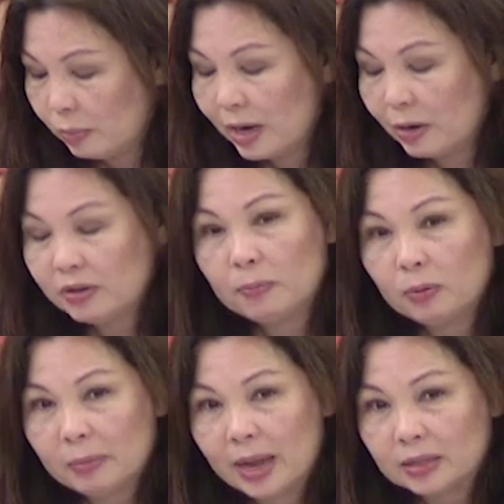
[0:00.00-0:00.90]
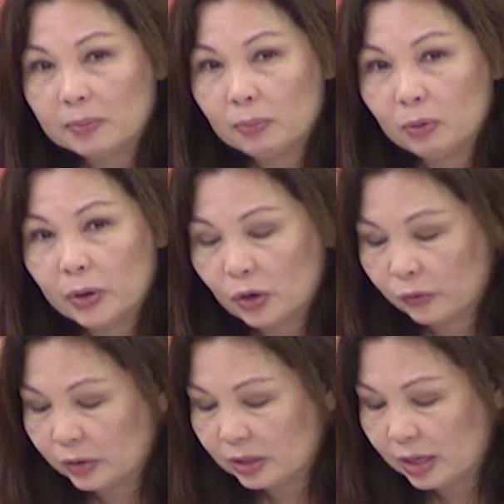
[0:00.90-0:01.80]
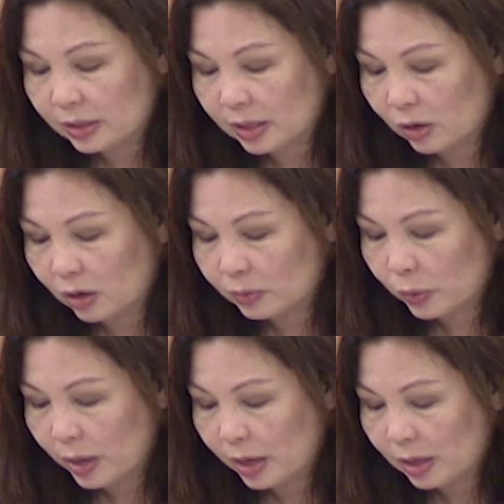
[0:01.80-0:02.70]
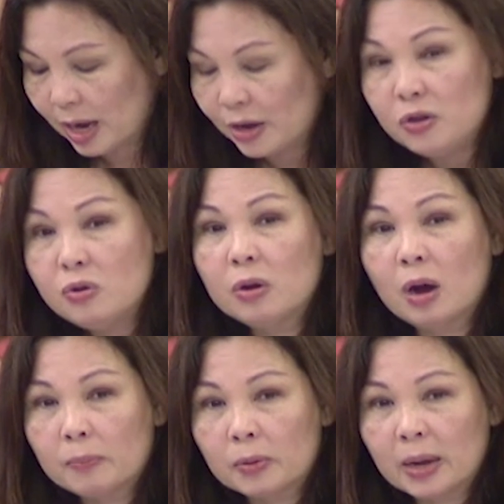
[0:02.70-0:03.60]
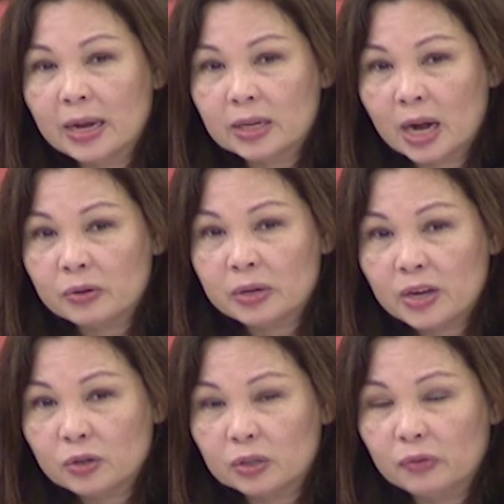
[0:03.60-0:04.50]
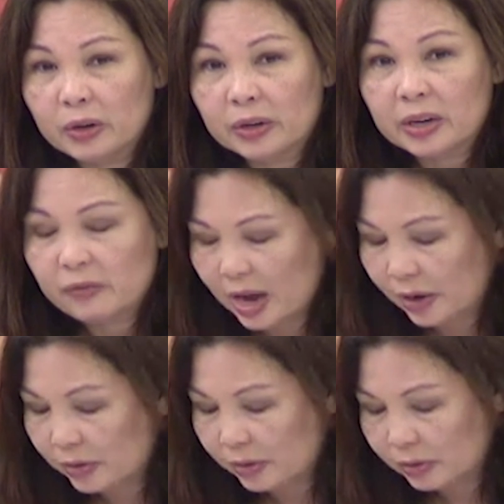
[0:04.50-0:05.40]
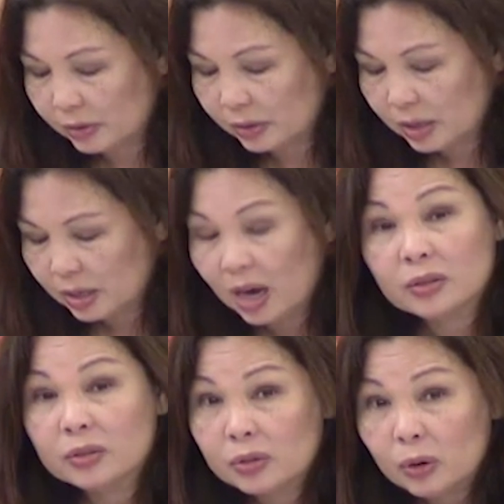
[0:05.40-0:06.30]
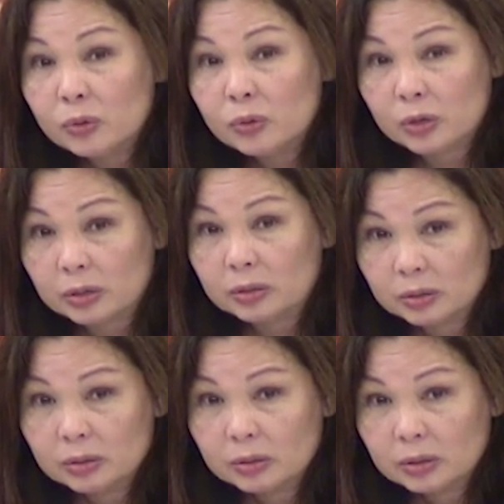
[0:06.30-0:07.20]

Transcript: put our diplomats deployed overseas in harm's way, and you compromised our nation's very values. As a soldier,